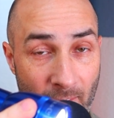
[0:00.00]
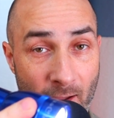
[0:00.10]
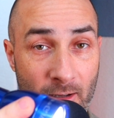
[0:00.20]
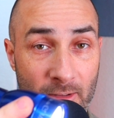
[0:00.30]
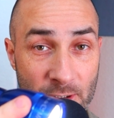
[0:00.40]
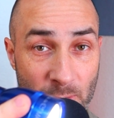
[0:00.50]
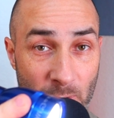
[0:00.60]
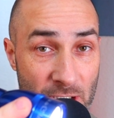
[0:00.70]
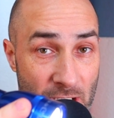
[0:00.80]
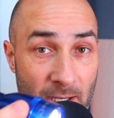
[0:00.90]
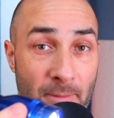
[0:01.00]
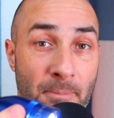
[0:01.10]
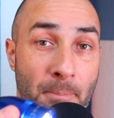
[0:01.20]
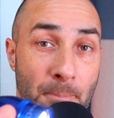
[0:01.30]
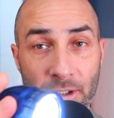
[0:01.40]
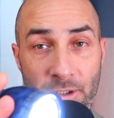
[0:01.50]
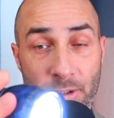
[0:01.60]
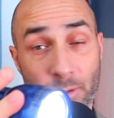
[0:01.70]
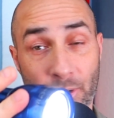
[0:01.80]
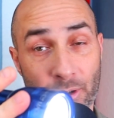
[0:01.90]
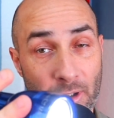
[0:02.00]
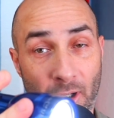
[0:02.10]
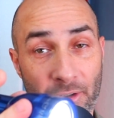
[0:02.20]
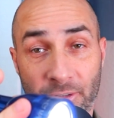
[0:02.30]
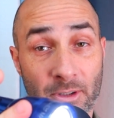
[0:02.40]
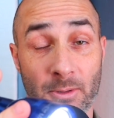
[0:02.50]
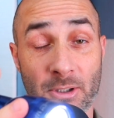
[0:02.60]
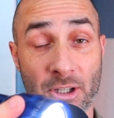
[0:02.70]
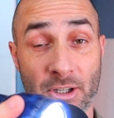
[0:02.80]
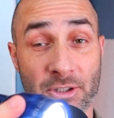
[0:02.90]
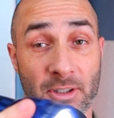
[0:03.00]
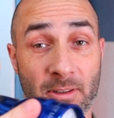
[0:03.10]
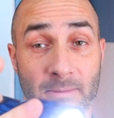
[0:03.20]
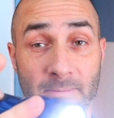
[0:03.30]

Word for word: lock the switch in. You could also just